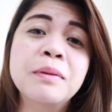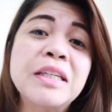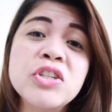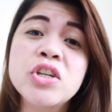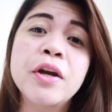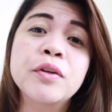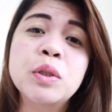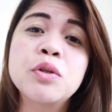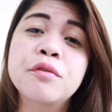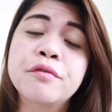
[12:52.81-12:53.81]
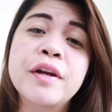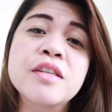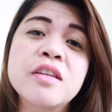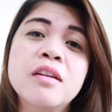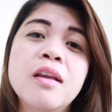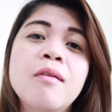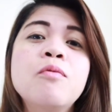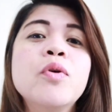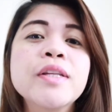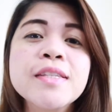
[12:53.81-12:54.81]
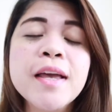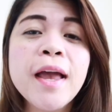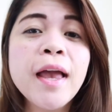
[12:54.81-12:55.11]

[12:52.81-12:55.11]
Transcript: please share it to your friends and loved ones.